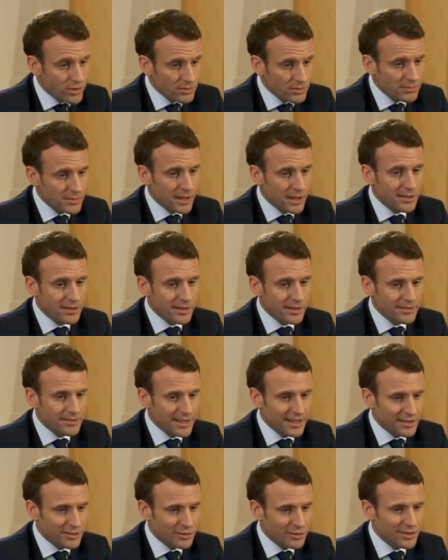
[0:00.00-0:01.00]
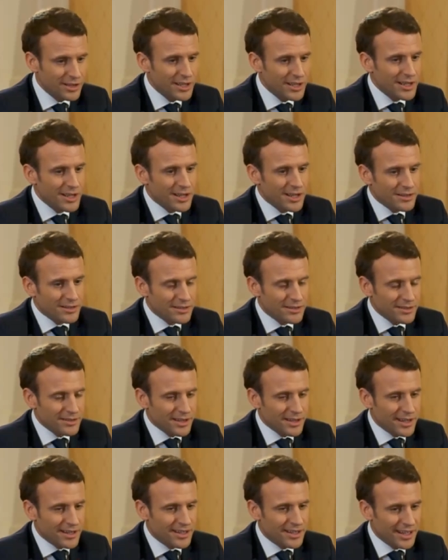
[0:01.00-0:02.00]
them, and, and, that's,
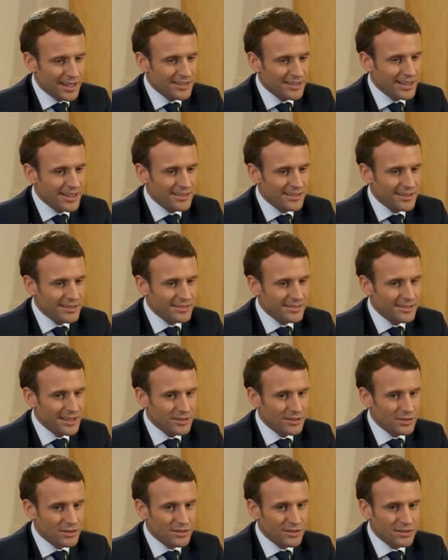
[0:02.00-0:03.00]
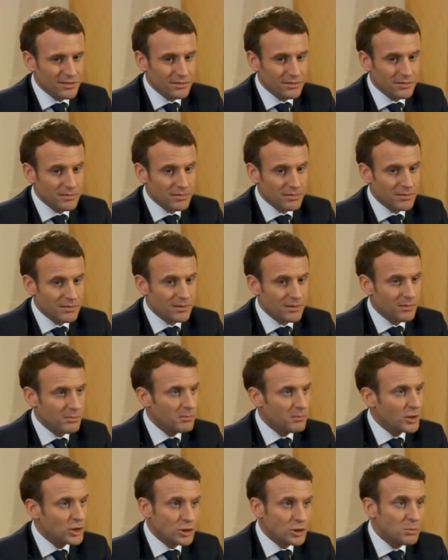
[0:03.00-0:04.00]
and, and, and, and that's
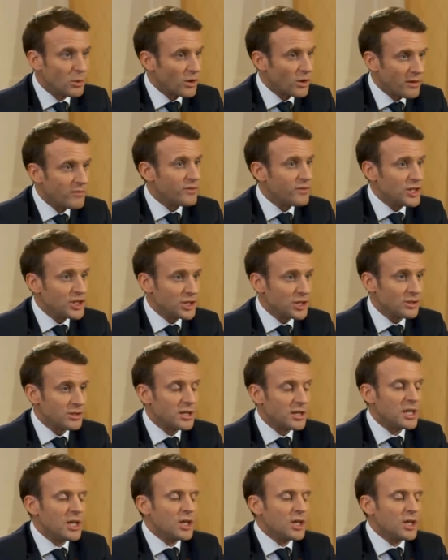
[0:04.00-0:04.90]
much more efficient.